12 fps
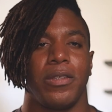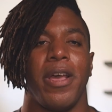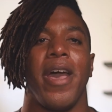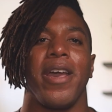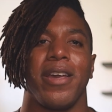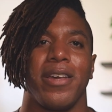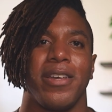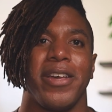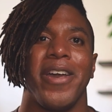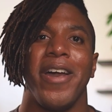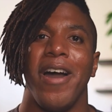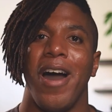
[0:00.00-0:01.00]
Hey,
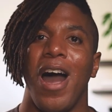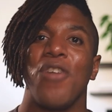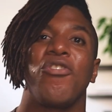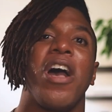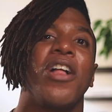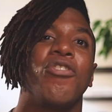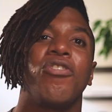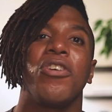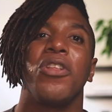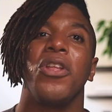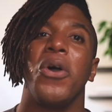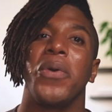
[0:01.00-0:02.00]
I challenge you to
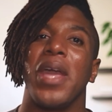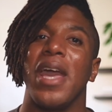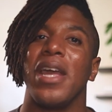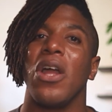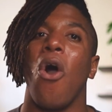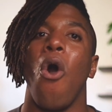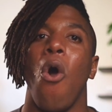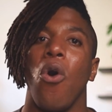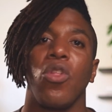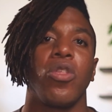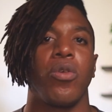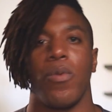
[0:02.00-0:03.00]
locate
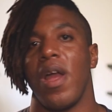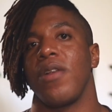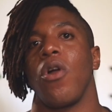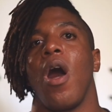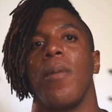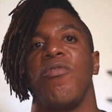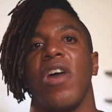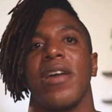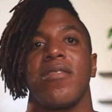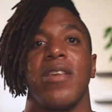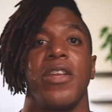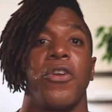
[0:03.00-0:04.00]
all of the red objects
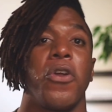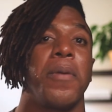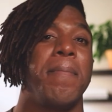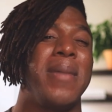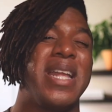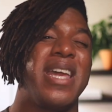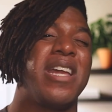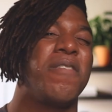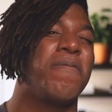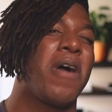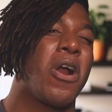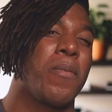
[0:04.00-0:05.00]
in your immediate
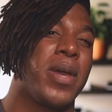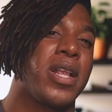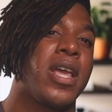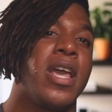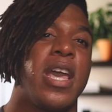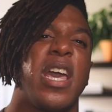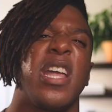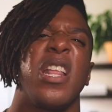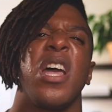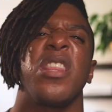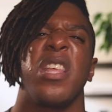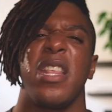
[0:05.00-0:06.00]
environment in
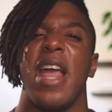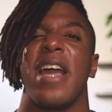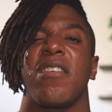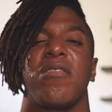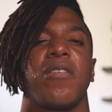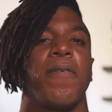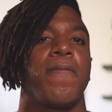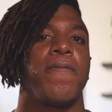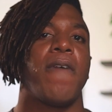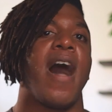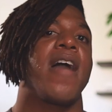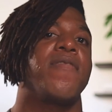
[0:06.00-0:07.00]
the next
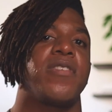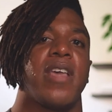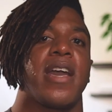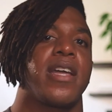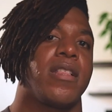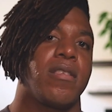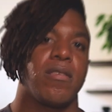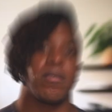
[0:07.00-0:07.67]
5 seconds.